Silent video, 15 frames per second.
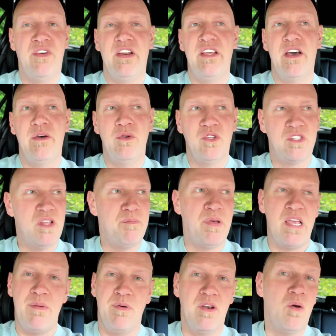videos that
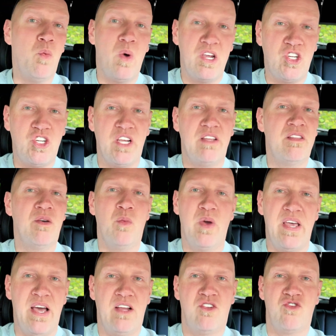people are wishing that
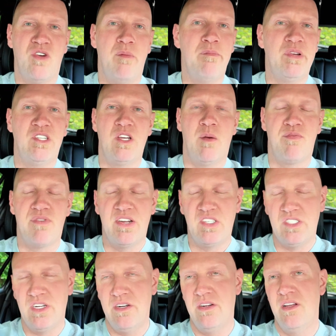we had Trump as our
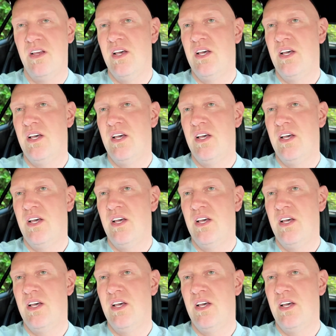president.